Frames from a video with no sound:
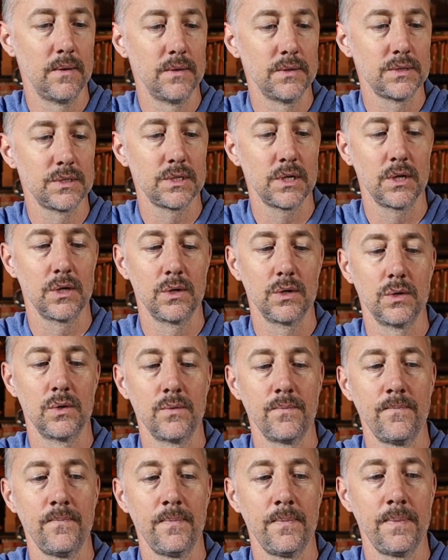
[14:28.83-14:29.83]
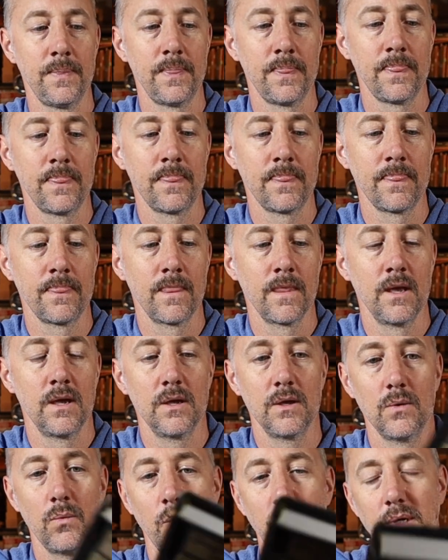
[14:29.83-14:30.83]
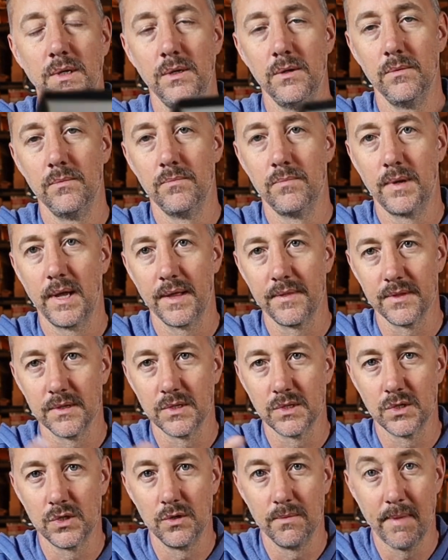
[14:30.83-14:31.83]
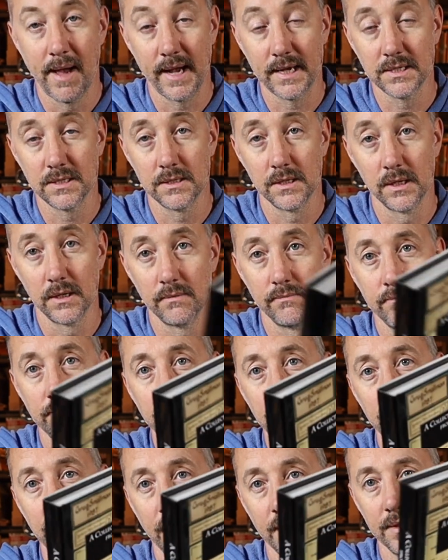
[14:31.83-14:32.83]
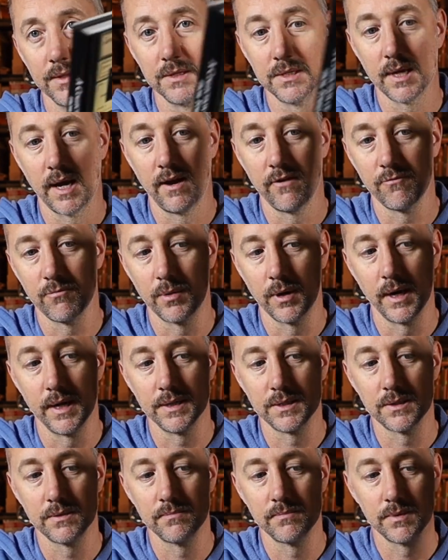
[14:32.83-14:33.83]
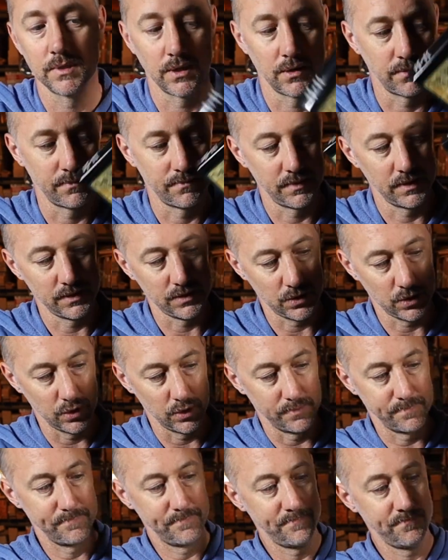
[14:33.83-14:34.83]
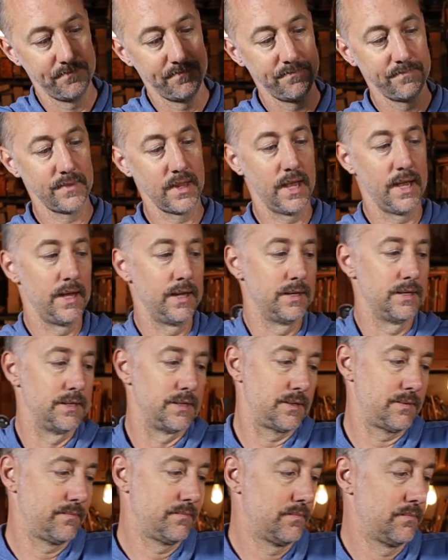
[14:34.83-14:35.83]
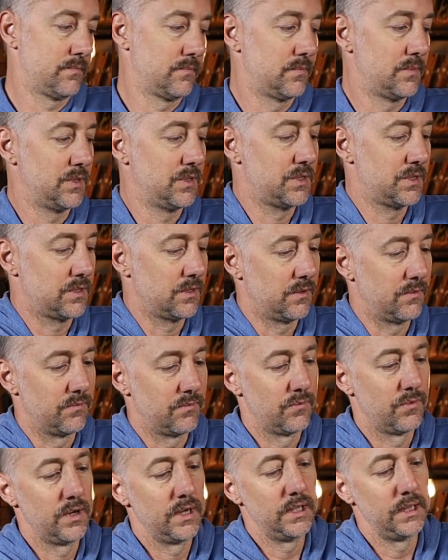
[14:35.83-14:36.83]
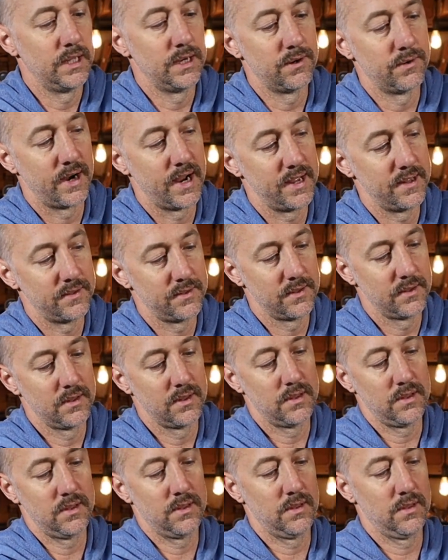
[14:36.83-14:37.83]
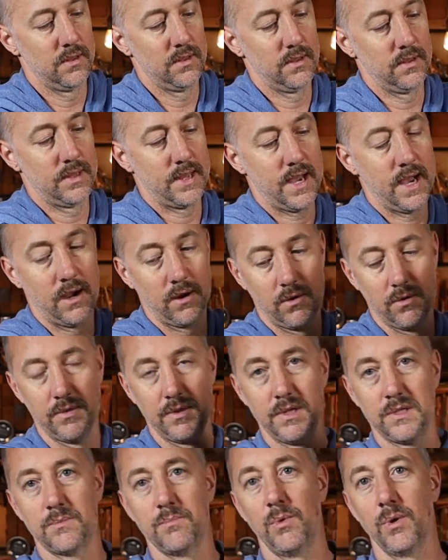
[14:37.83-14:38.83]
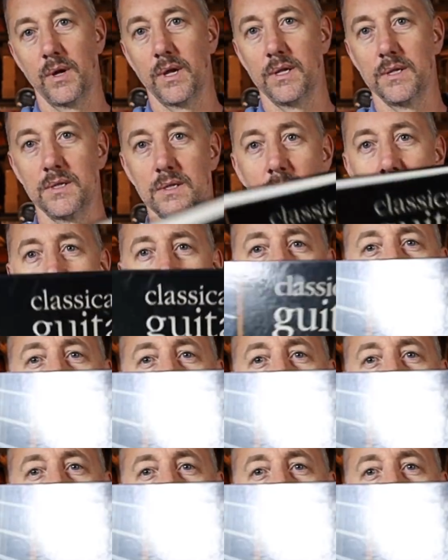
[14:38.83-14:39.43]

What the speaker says: So when you get the StewMax thing, you get this half price, so it's good. And just to reiterate how good this book is,